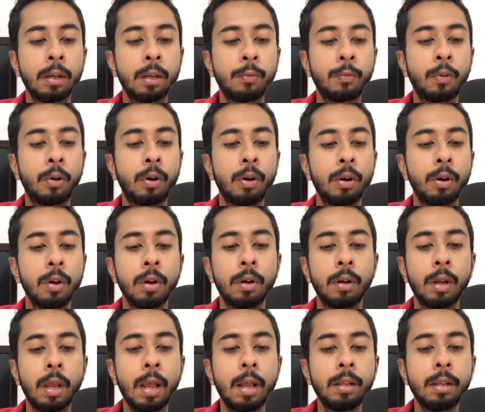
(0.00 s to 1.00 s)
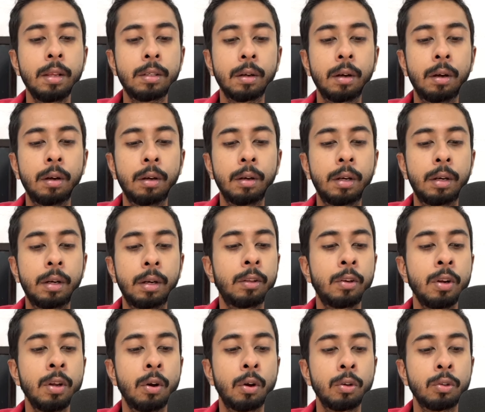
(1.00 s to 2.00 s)
For
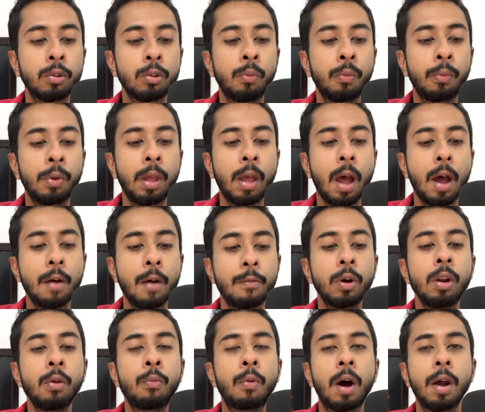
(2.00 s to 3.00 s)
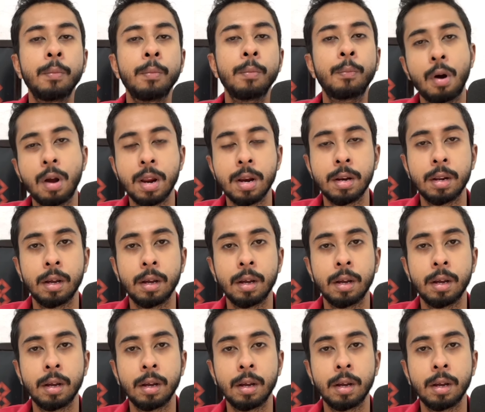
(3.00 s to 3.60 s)
D3 also we have only 1 point,